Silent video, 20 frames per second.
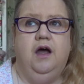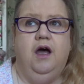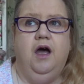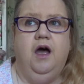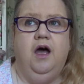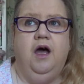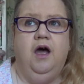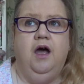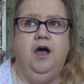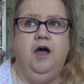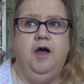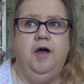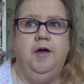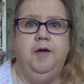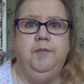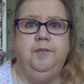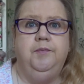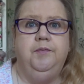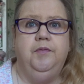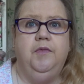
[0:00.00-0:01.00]

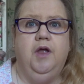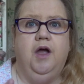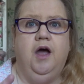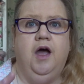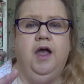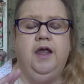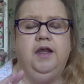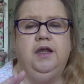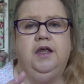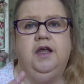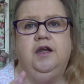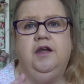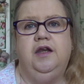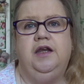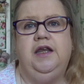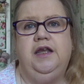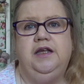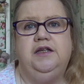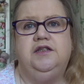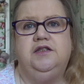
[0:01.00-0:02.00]
I'm going to
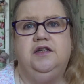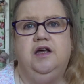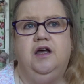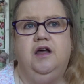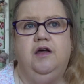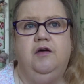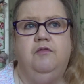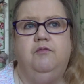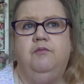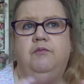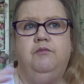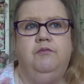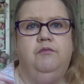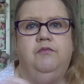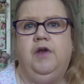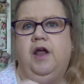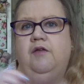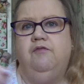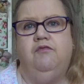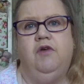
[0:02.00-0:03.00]
need to
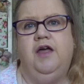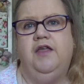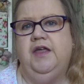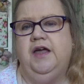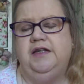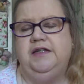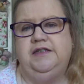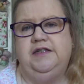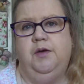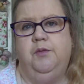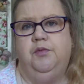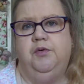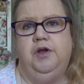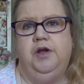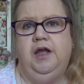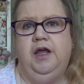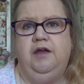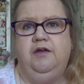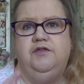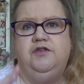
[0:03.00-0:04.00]
write that
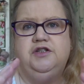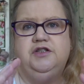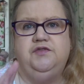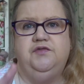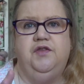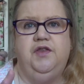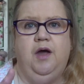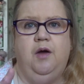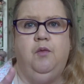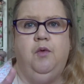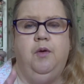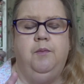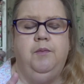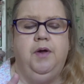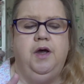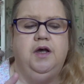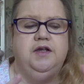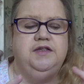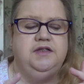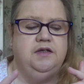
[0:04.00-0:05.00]
separately just for that one
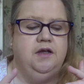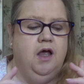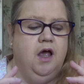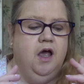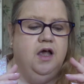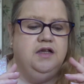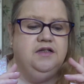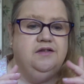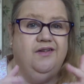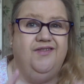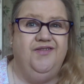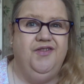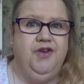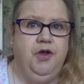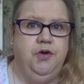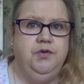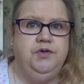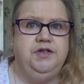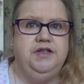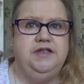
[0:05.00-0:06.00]
person. So I've
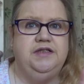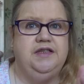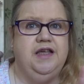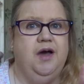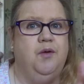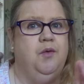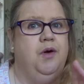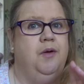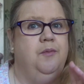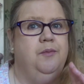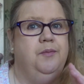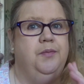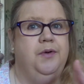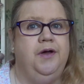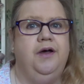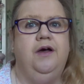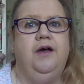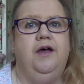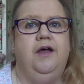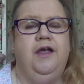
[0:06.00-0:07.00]
noticed that one,
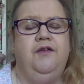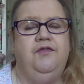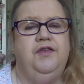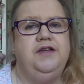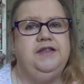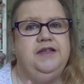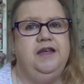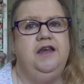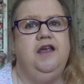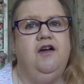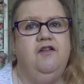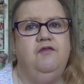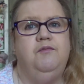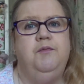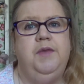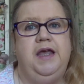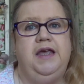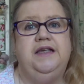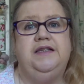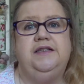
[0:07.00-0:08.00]
but if there's any I've
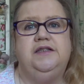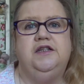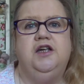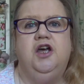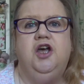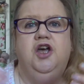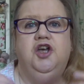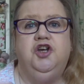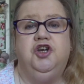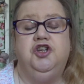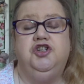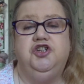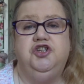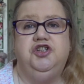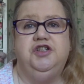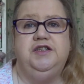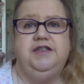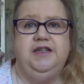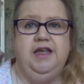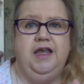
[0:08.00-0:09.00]
missed, could you
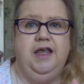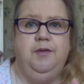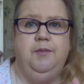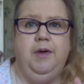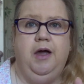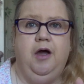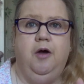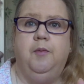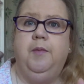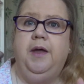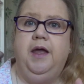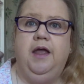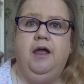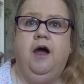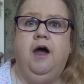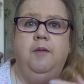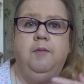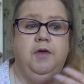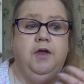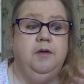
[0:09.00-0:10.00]
just email me?
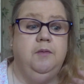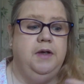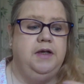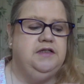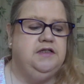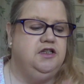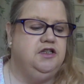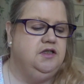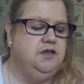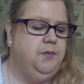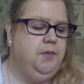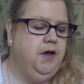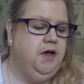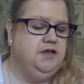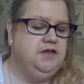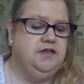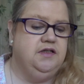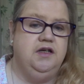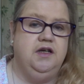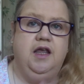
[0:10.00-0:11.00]
I'm going to message the
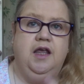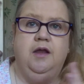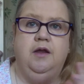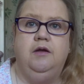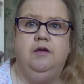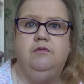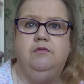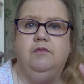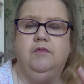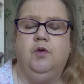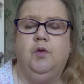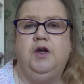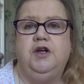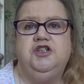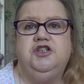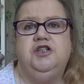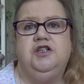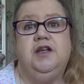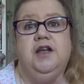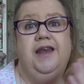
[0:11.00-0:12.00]
person in
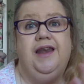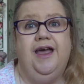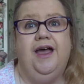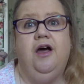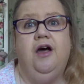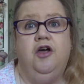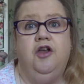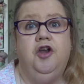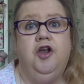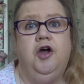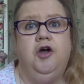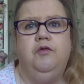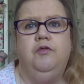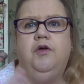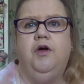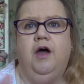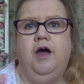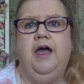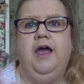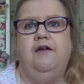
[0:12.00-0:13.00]
question and let her know
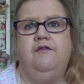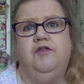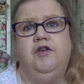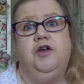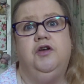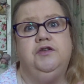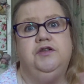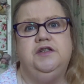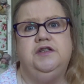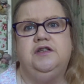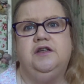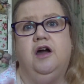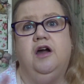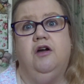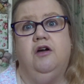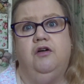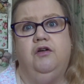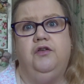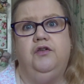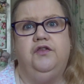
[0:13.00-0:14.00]
that I have noticed that I
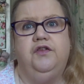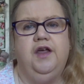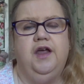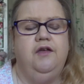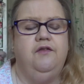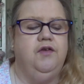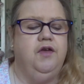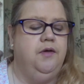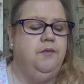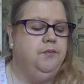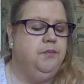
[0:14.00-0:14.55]
can't save it.